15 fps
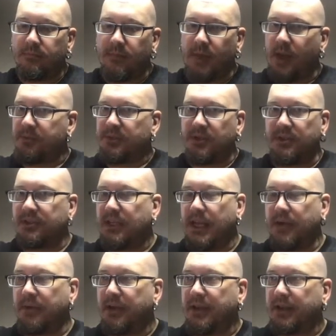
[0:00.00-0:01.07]
I'm so
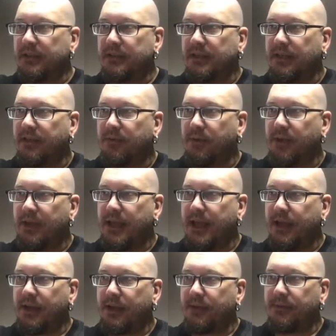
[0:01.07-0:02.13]
excited to give away
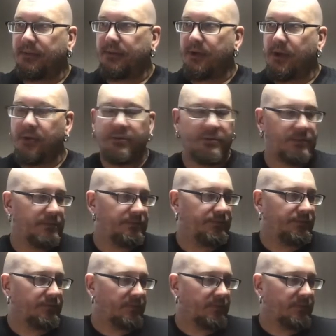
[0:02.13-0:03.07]
that Odin.